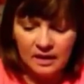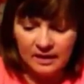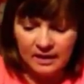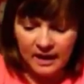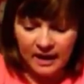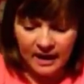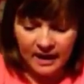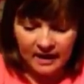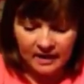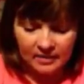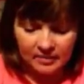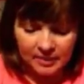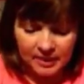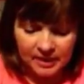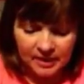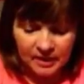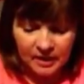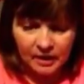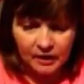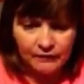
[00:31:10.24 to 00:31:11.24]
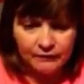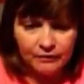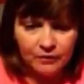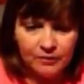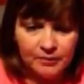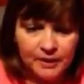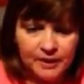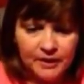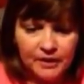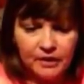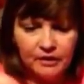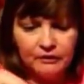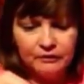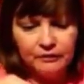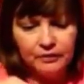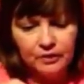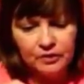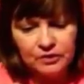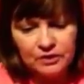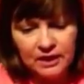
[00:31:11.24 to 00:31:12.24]
Again, be careful
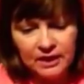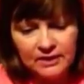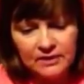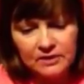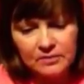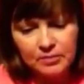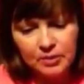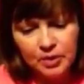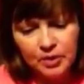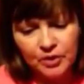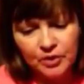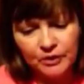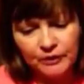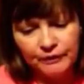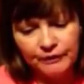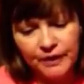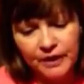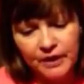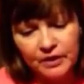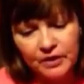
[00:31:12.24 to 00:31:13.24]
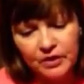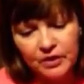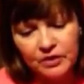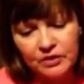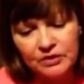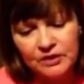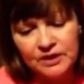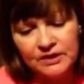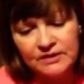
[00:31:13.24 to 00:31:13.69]
not to burn your fingers.